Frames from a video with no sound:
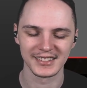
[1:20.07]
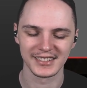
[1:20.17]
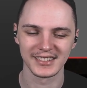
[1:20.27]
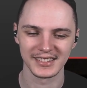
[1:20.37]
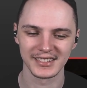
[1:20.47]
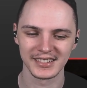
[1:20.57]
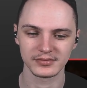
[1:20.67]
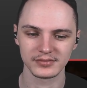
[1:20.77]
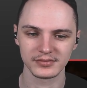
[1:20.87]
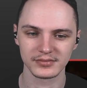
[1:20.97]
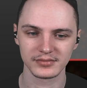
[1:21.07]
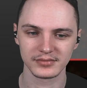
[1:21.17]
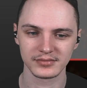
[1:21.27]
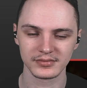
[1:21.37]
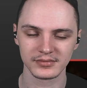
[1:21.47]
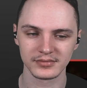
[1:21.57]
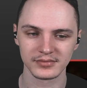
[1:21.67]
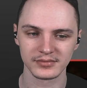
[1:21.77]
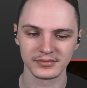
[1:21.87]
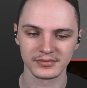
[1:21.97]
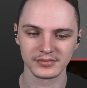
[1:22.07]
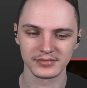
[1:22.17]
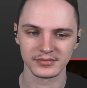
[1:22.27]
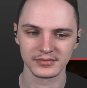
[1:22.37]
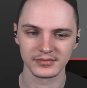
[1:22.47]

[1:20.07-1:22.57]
(silence)